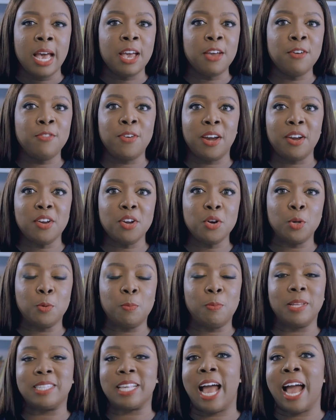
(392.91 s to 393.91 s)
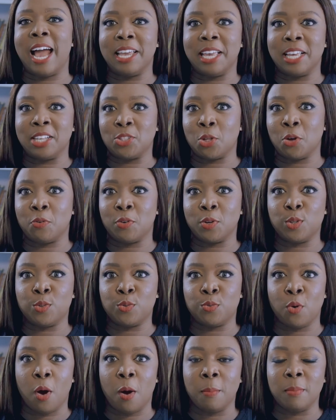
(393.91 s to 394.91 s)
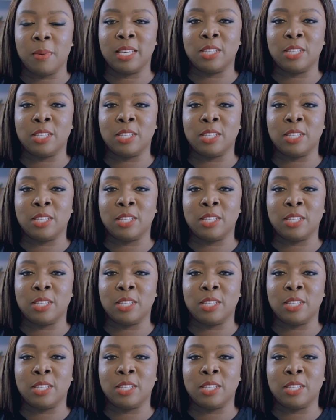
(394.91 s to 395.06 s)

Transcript: A very good place I get stock photos from